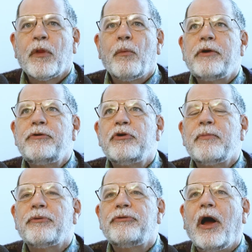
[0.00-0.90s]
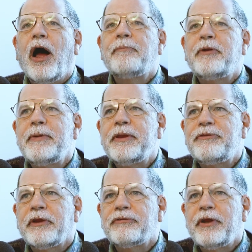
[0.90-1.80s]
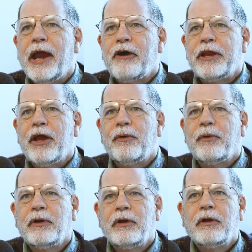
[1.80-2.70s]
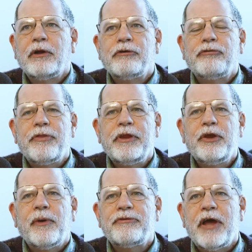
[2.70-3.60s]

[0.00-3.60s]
What's your most optimistic scenario for the U.S.